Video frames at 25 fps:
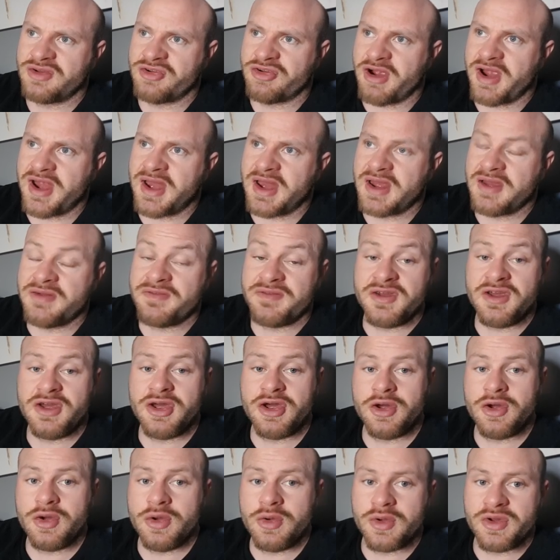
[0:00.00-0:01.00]
training for
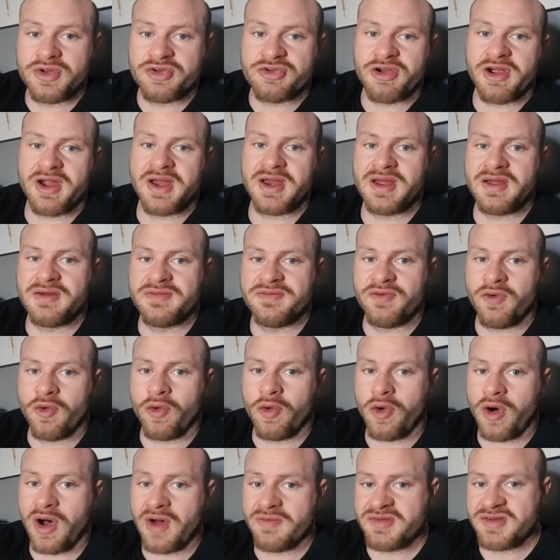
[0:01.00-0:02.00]
you and training
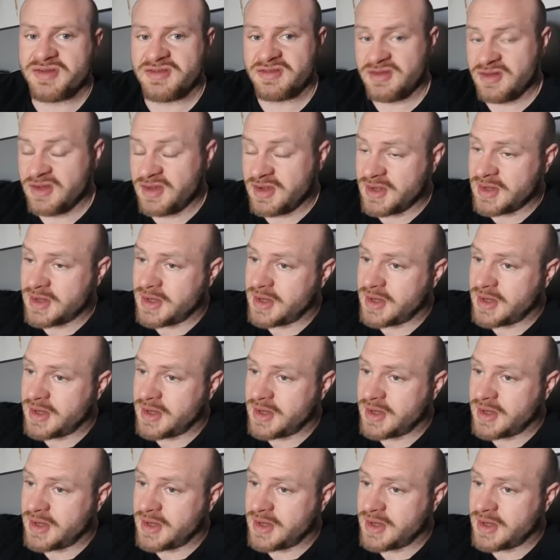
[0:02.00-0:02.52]
for others.